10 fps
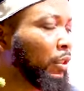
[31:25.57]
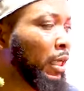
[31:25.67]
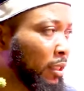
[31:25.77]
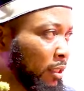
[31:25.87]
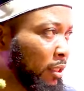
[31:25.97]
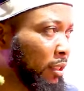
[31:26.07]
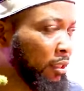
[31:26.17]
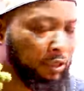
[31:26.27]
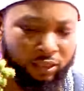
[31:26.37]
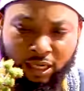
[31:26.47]
Yes.
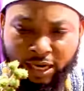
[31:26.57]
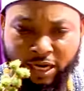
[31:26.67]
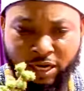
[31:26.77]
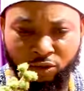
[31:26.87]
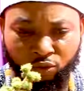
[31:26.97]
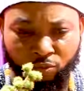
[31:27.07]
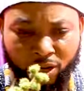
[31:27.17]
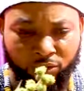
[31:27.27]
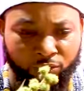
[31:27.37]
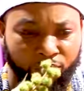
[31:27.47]
Added in
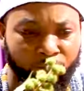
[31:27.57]
Kruma no.